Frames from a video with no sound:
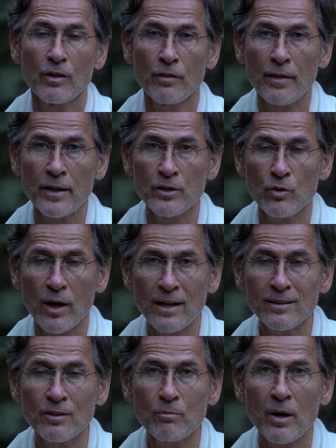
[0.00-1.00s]
then you
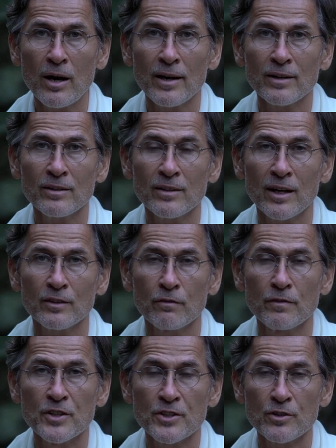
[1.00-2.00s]
undermine that
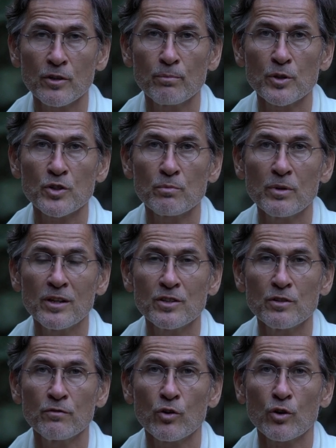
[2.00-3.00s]
visceral
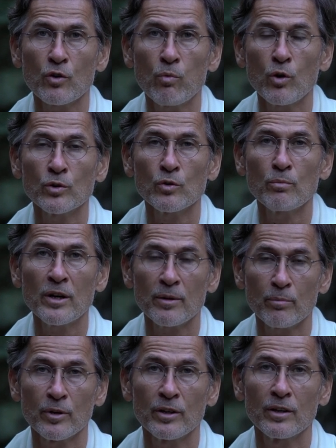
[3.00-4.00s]
possibility for a quantum leap.